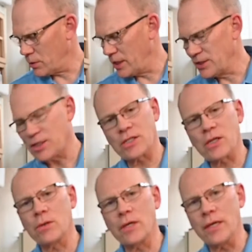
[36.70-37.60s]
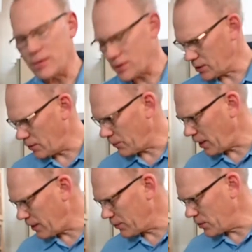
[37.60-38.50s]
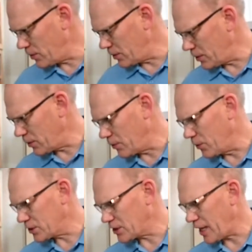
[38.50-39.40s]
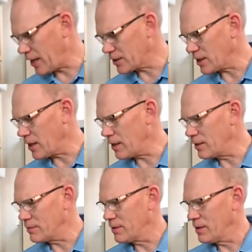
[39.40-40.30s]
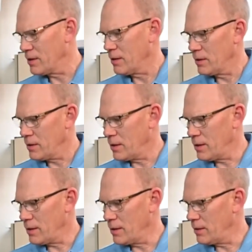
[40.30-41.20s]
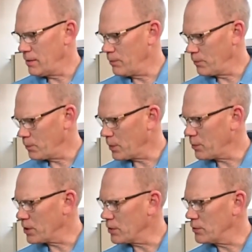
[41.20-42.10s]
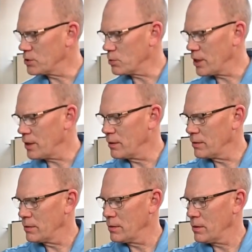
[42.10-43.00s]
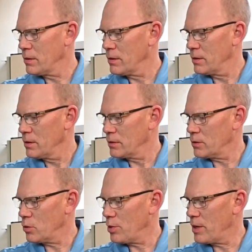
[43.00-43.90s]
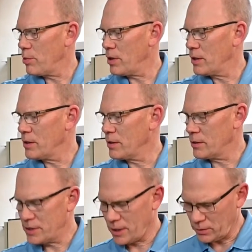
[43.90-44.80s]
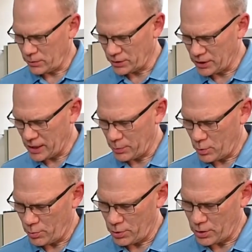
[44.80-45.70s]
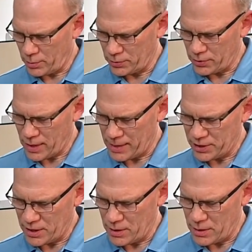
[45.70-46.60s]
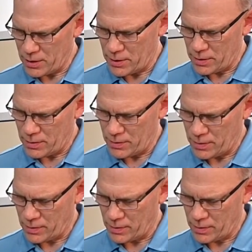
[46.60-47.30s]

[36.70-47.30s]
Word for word: the lens is clean. So if you have a unit you don't know the status on it, uh, I'm going to use my little pipette here, take a little sample, put a couple drops on there,